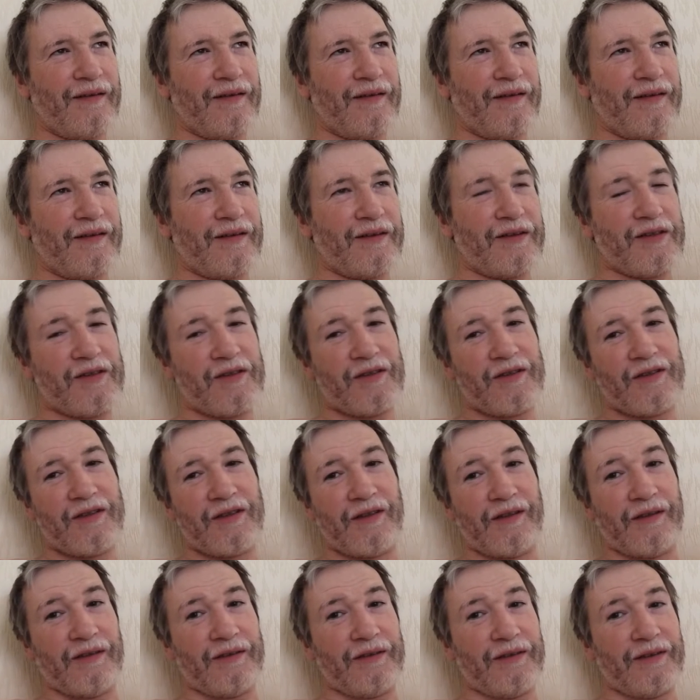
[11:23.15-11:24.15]
that
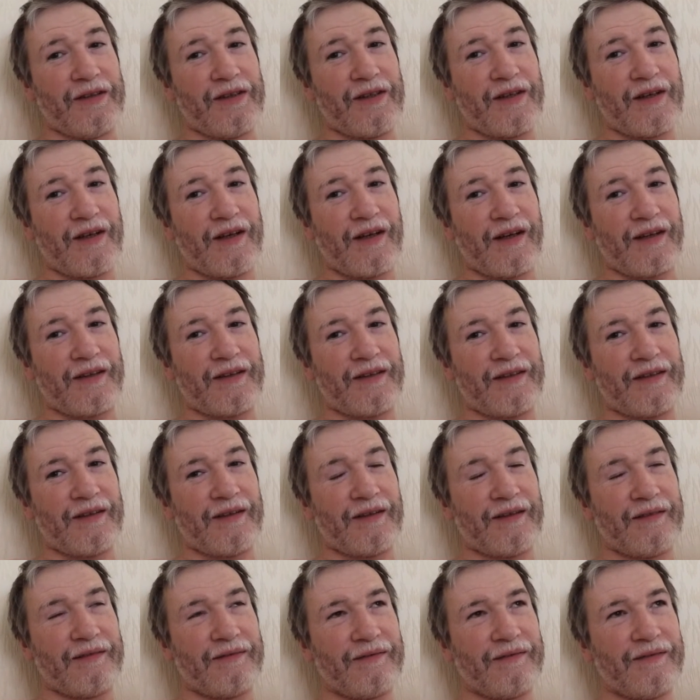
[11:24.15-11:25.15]
still needs
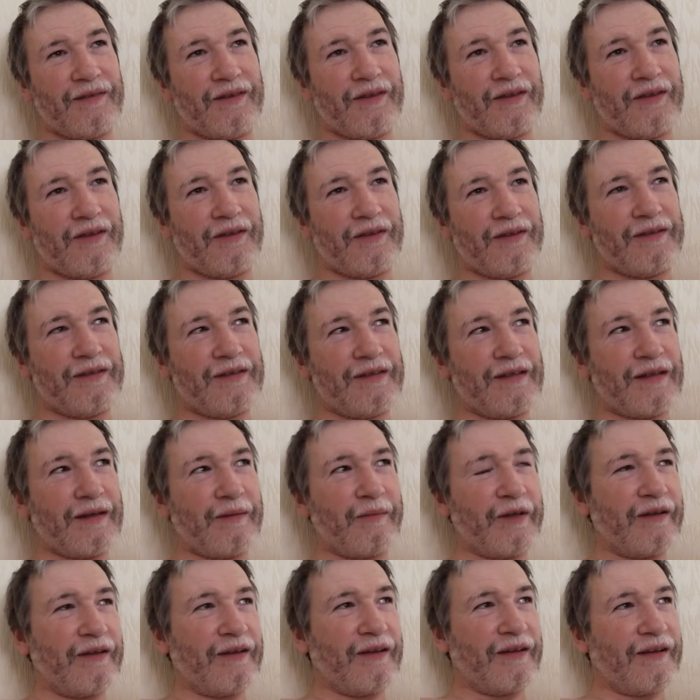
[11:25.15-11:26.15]
cutting. God damn
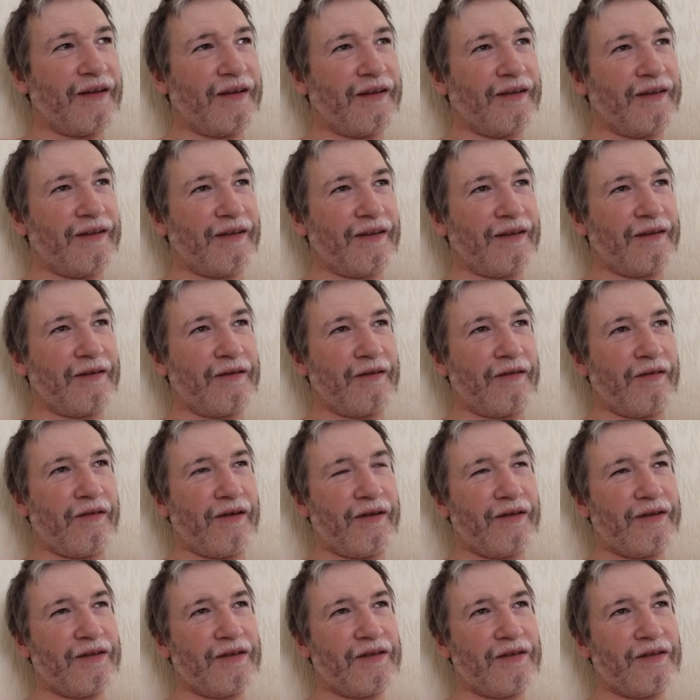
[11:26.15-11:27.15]
it, I hate that
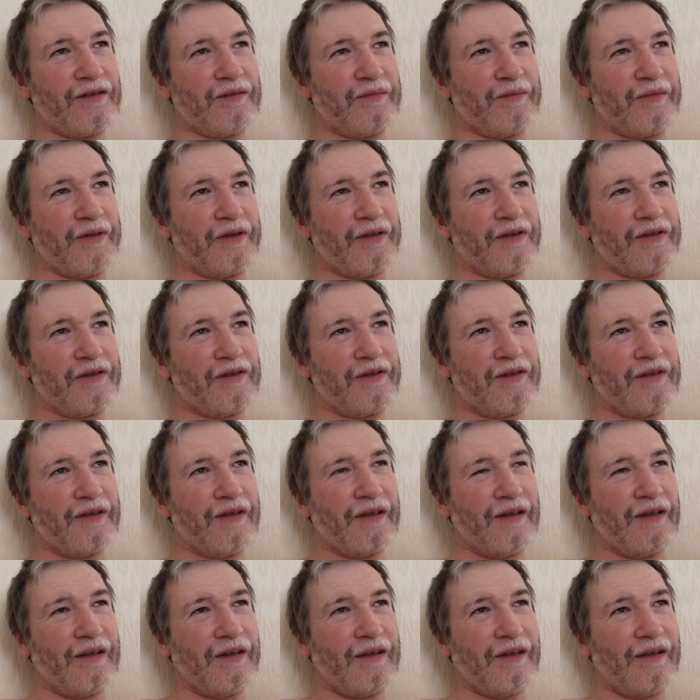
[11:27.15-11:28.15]
grass so much.
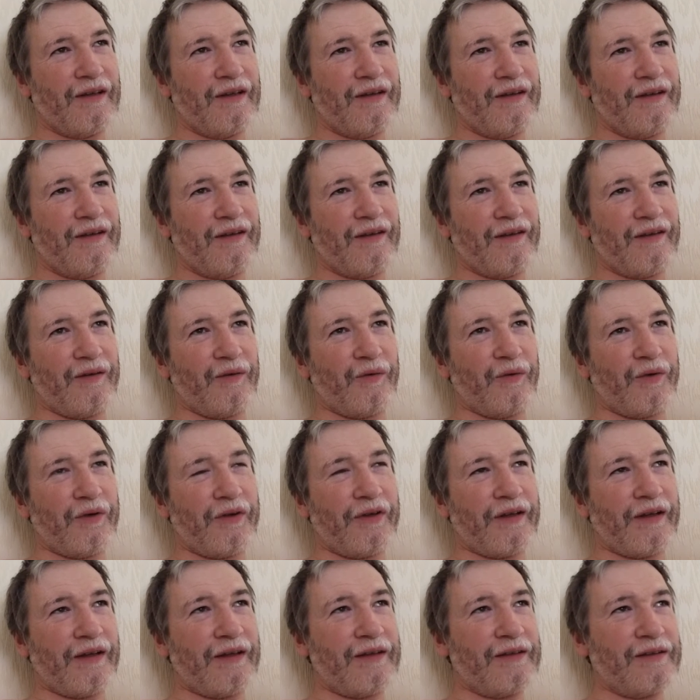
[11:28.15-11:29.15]
You know, what
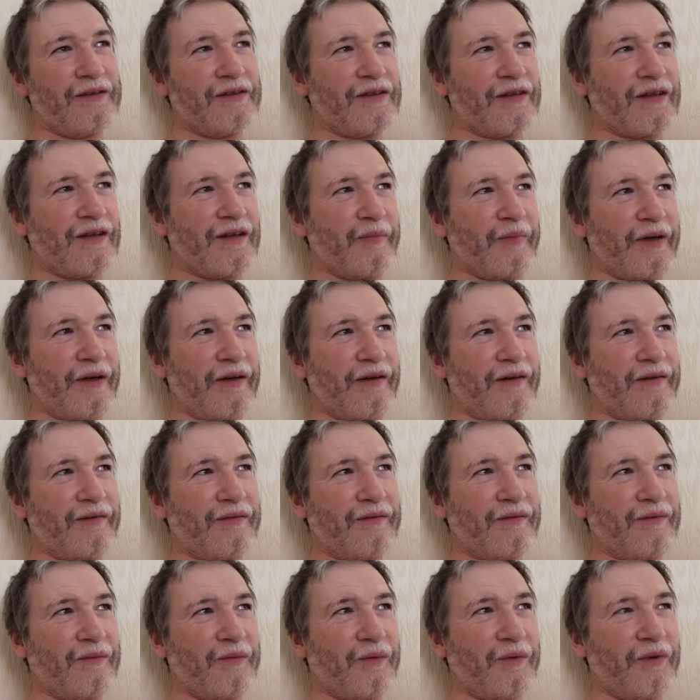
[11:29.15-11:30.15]
the hell's that about?
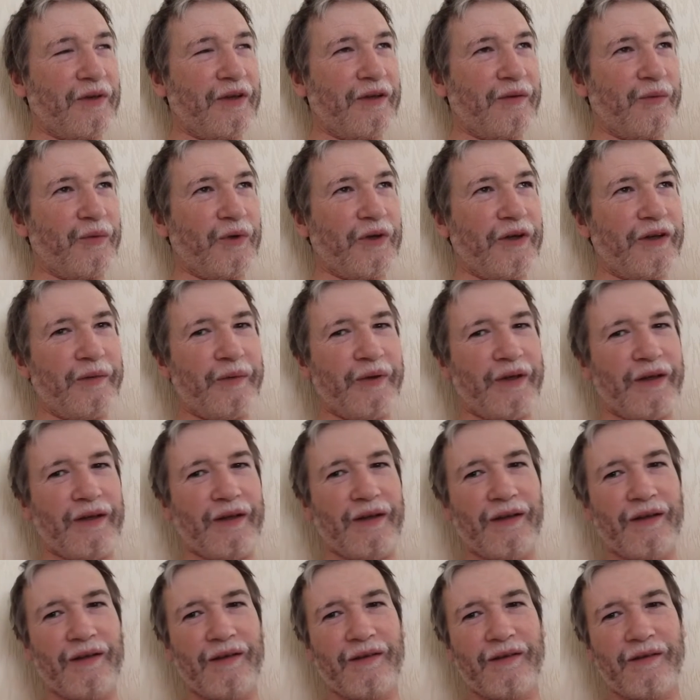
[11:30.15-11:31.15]
Why do we
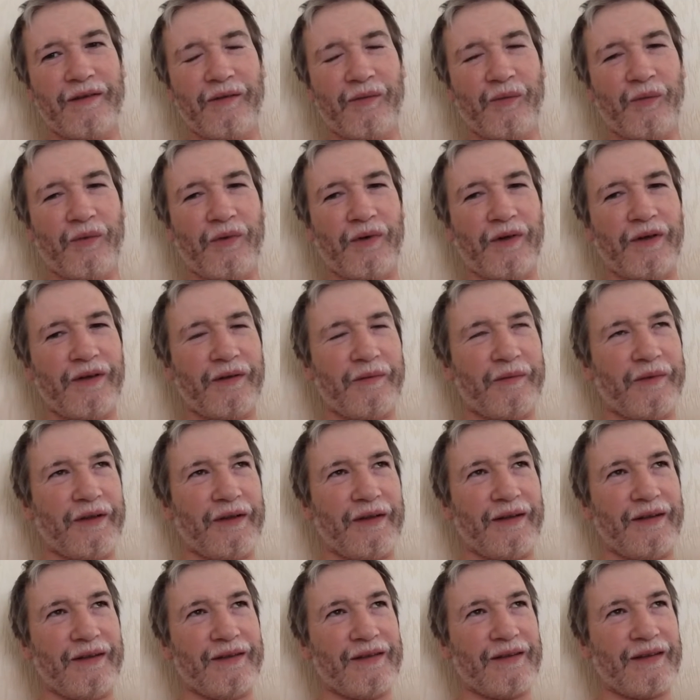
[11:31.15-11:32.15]
need
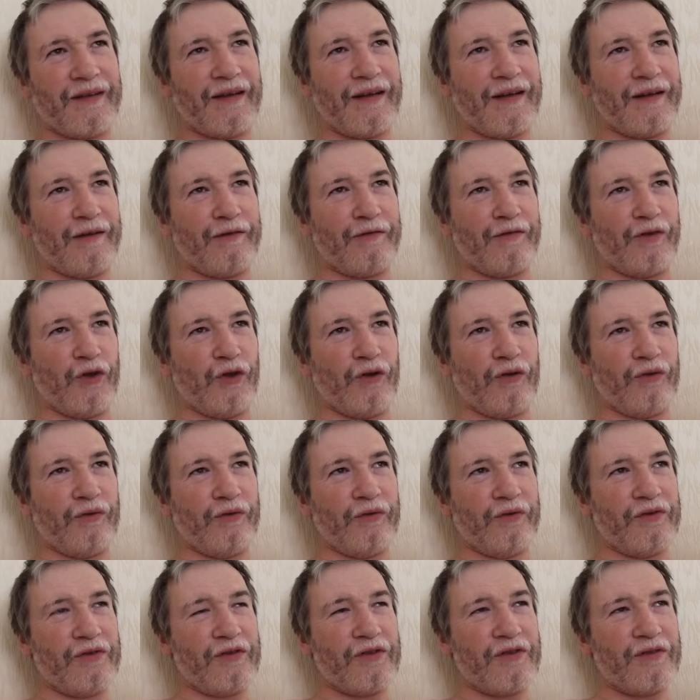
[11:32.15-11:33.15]
to have
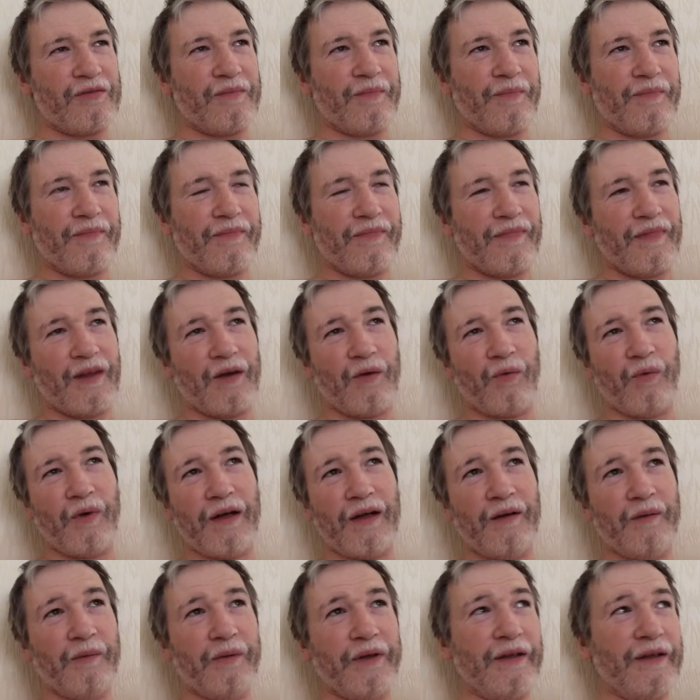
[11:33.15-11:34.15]
lawns?
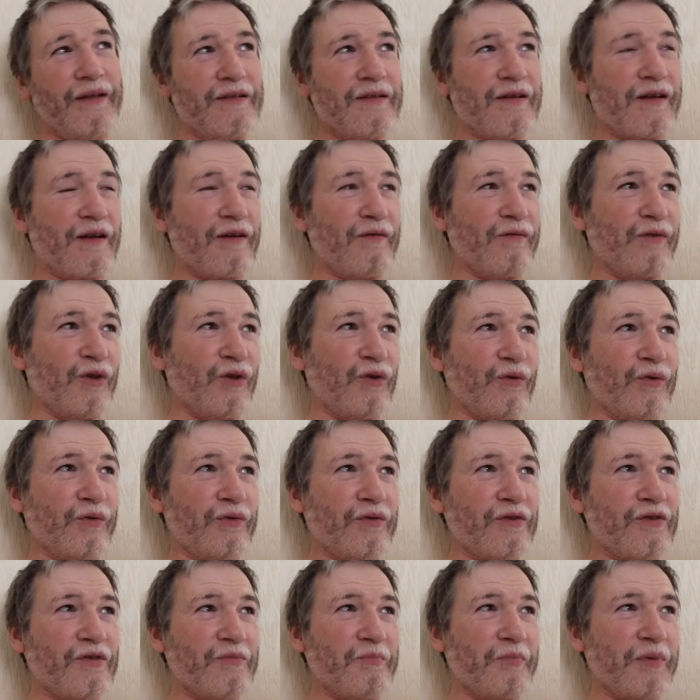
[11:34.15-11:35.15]
Well, we need to have
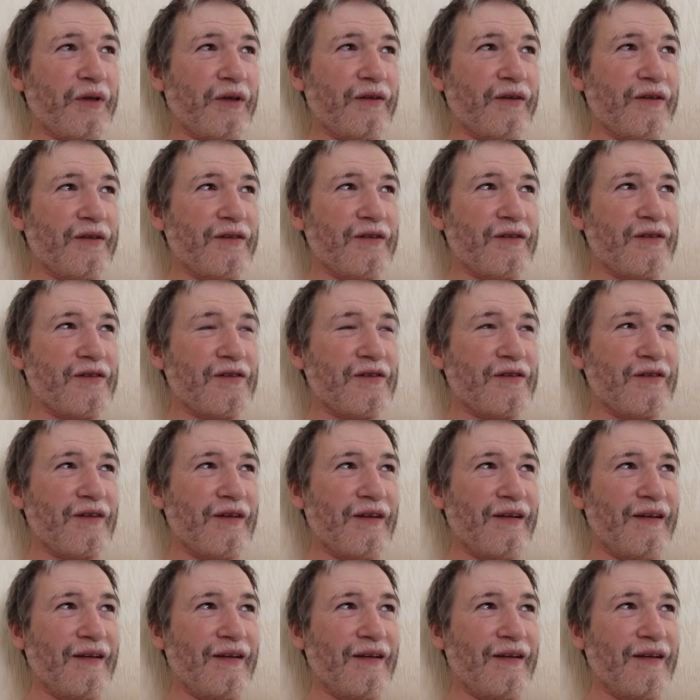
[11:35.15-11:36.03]
lawns because